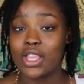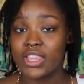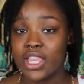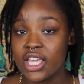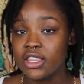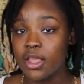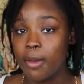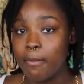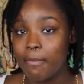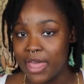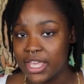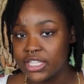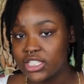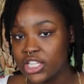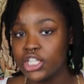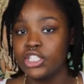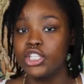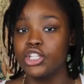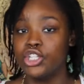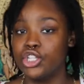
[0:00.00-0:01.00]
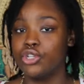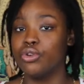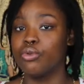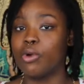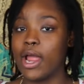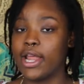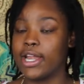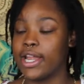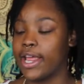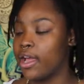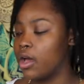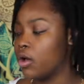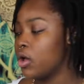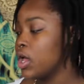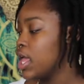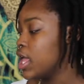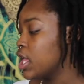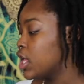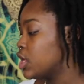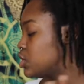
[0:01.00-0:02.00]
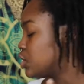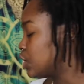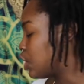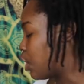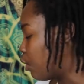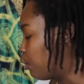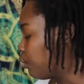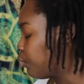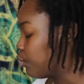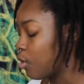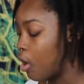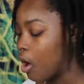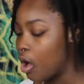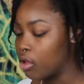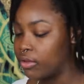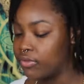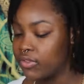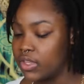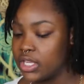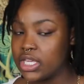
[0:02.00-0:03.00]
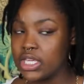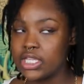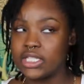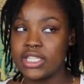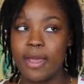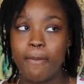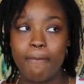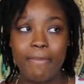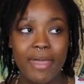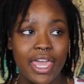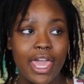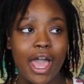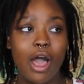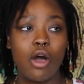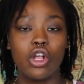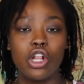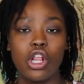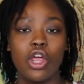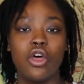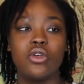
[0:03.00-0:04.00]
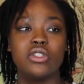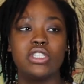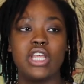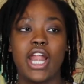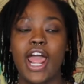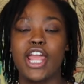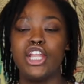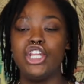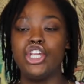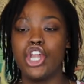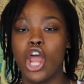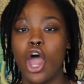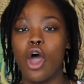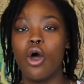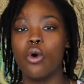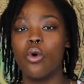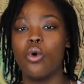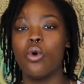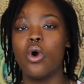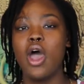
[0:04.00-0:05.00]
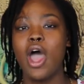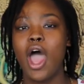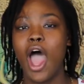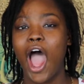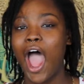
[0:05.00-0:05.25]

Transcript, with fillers: So I think the best thing to do right now is to go through all of these and pick out clothes that I know